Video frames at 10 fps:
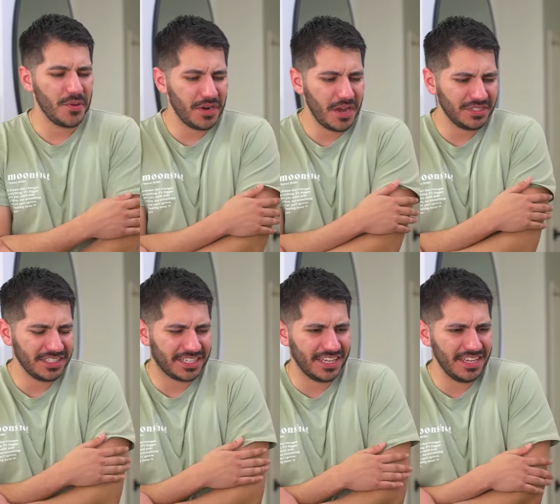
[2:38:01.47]
when I was a
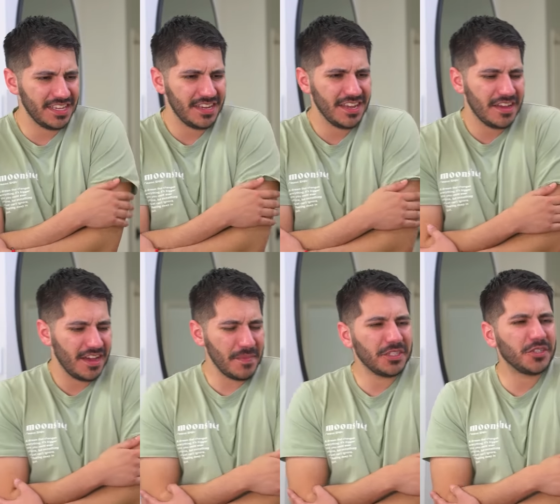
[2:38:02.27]
kid.
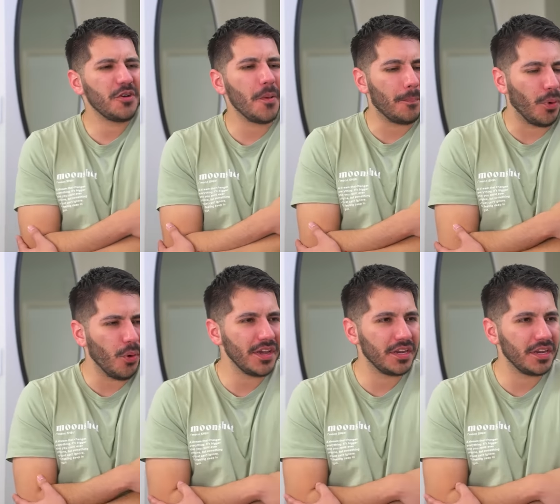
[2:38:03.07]
I'm not your little boy